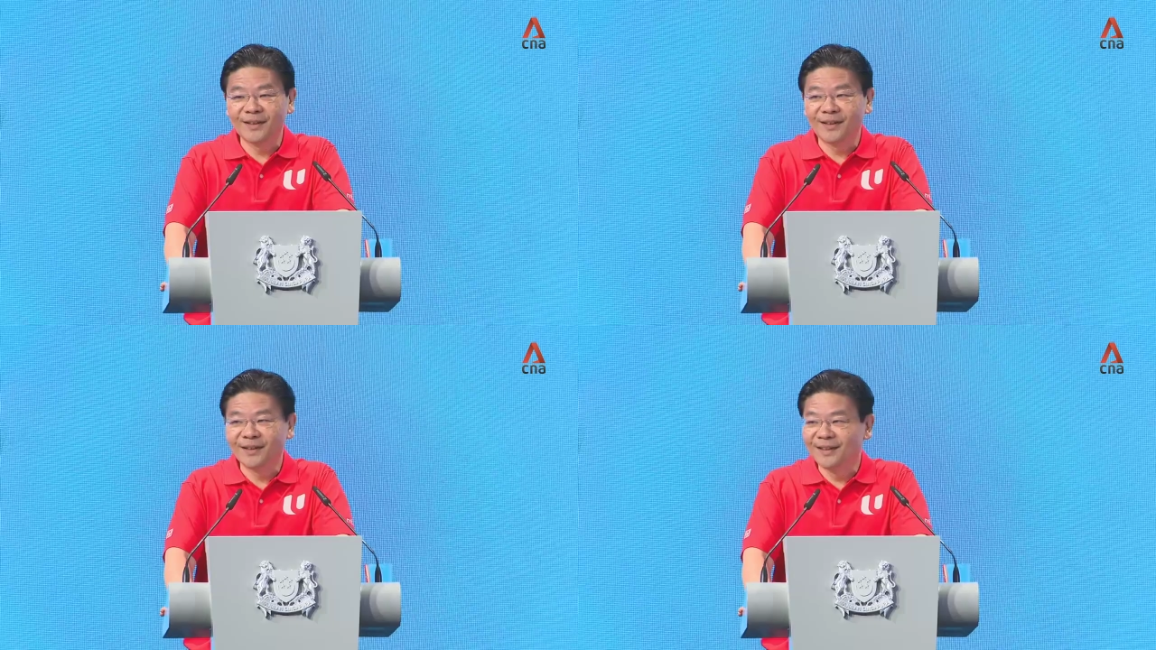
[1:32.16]

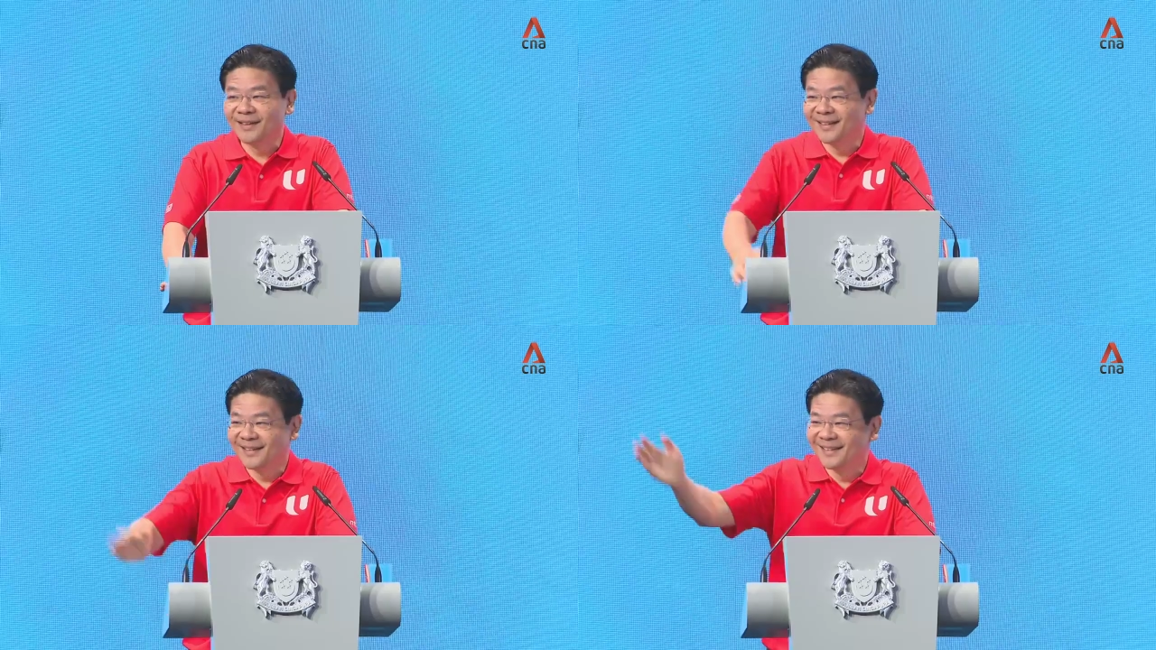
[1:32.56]

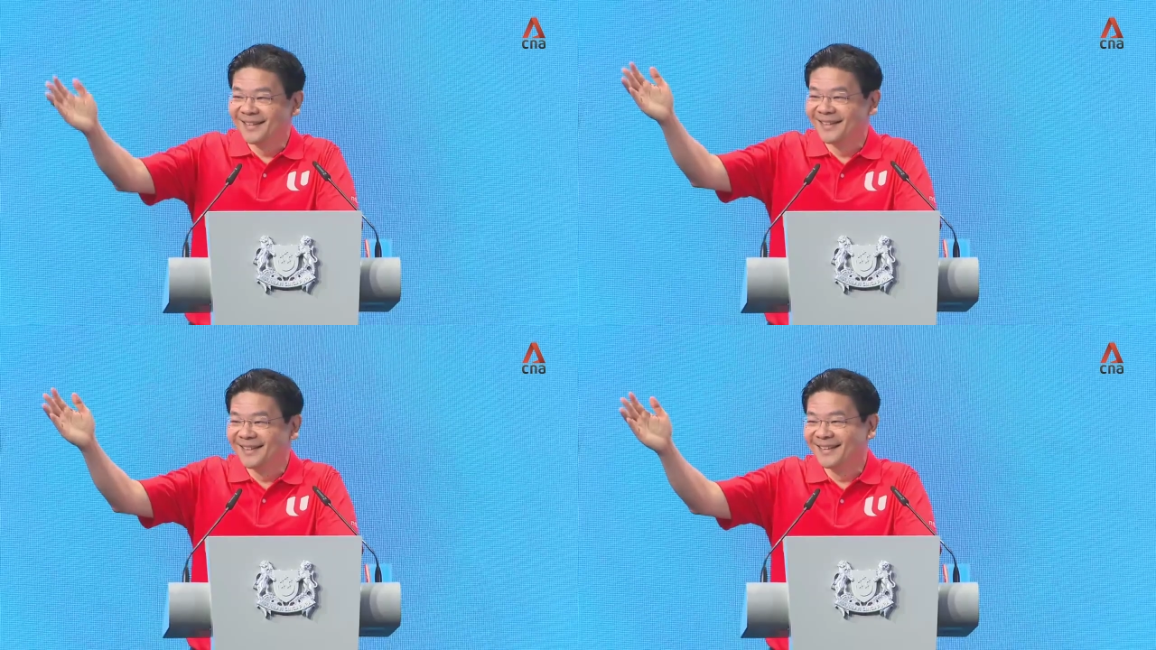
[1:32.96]

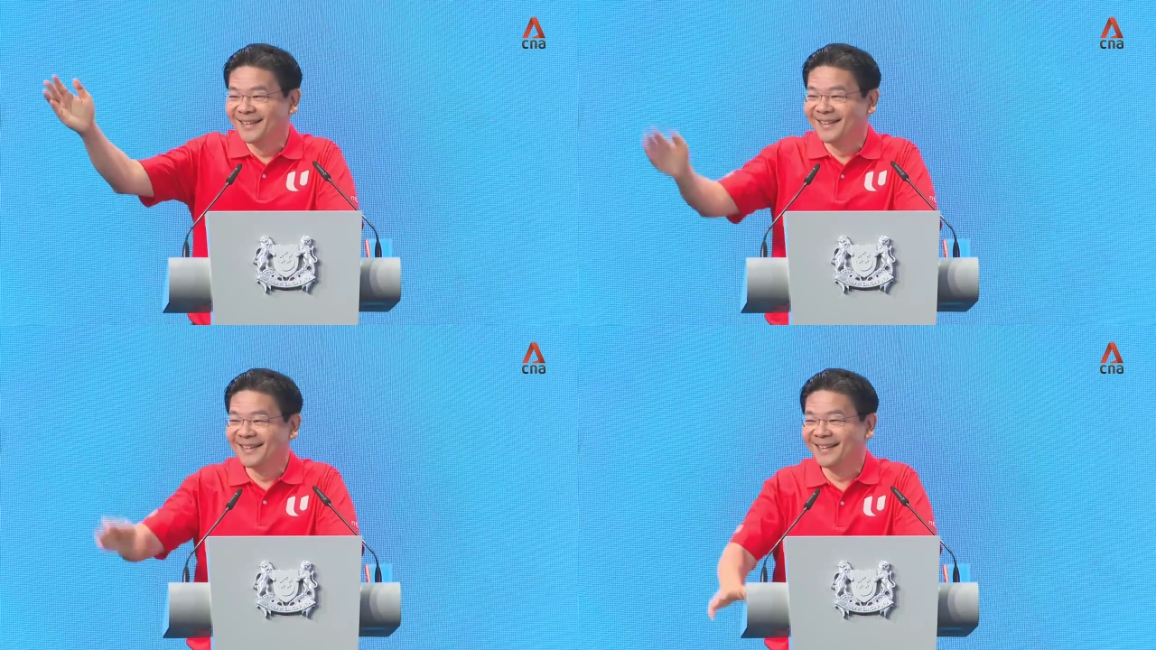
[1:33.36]

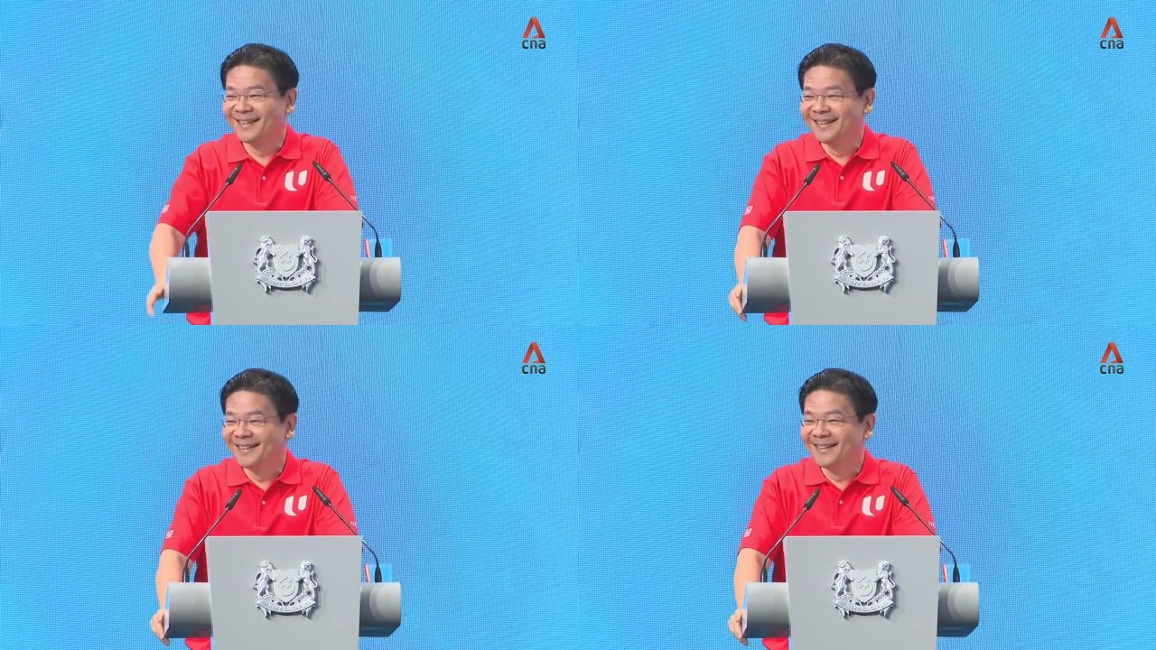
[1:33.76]

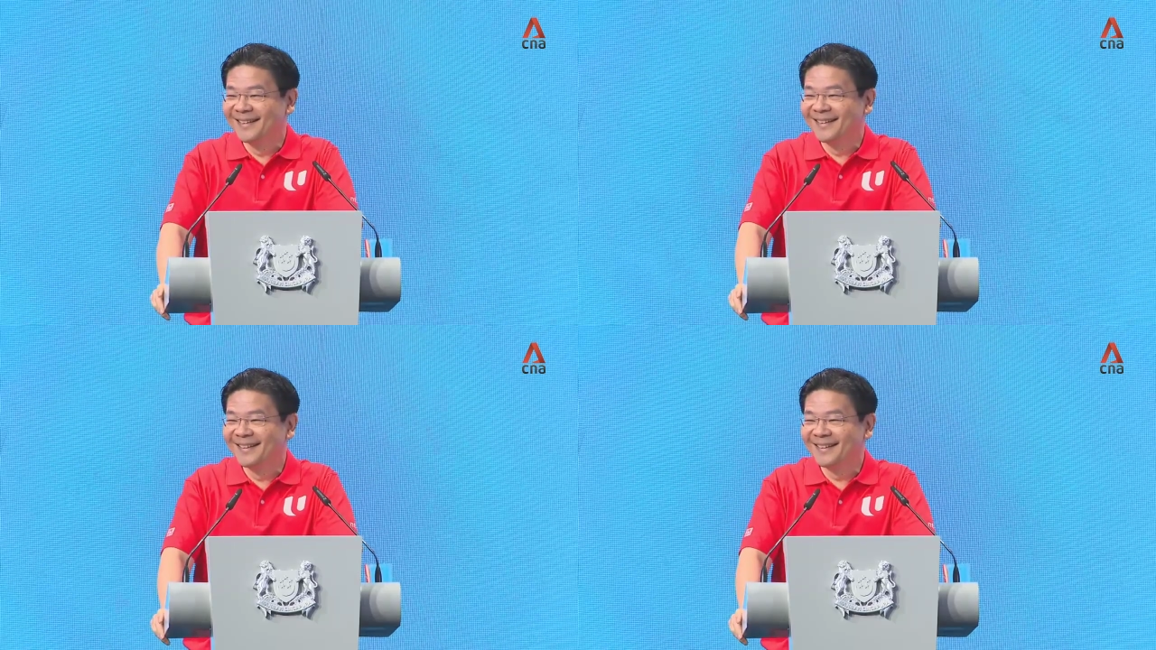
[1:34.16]

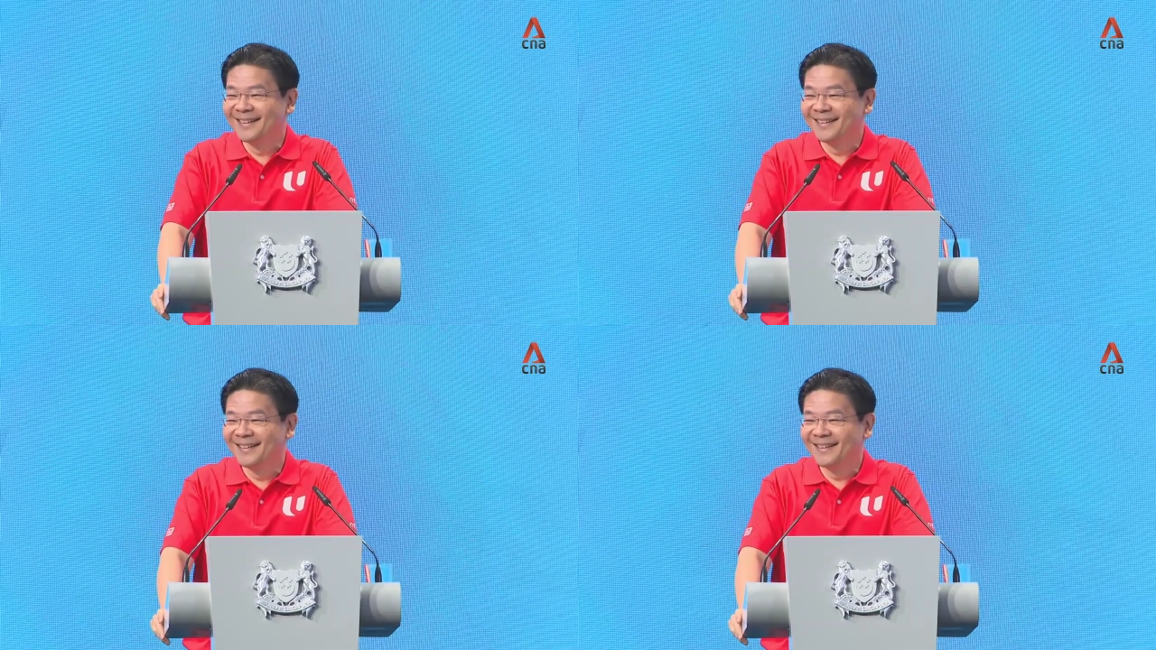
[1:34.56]

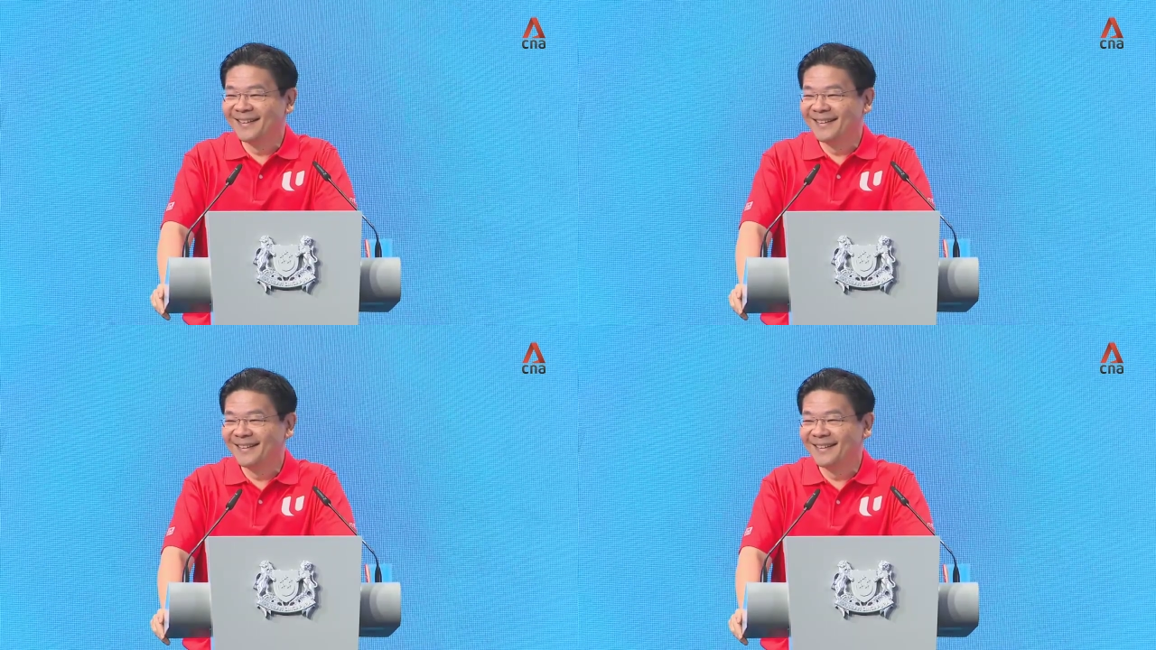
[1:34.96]

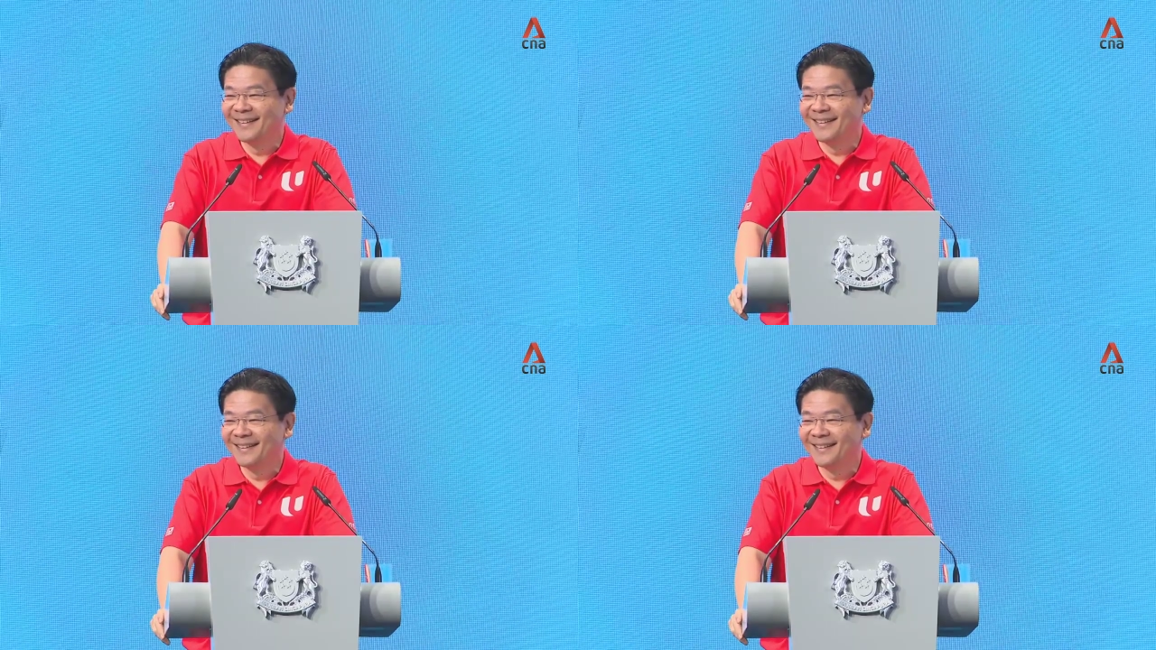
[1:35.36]

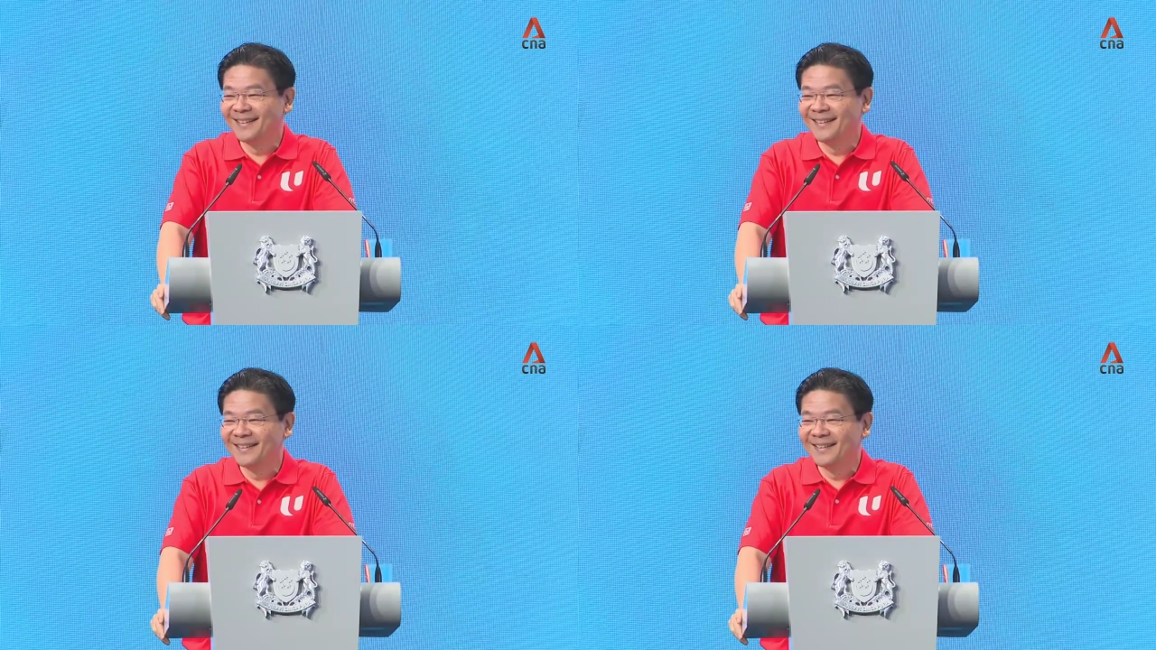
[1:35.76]

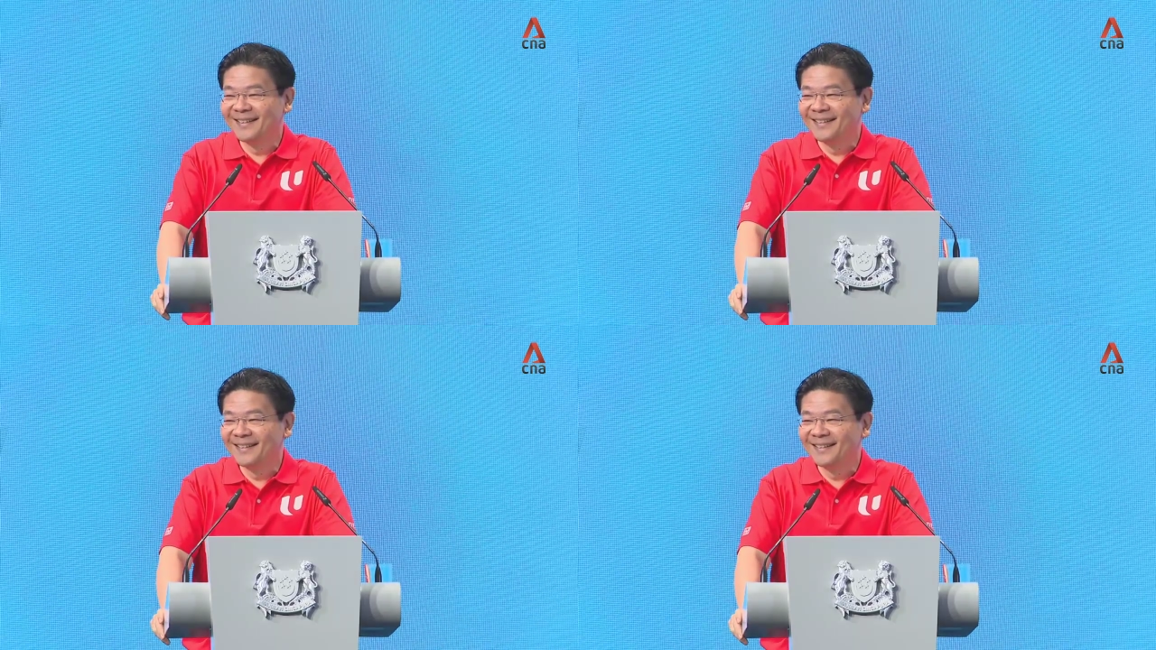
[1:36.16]
No one is speaking in this clip.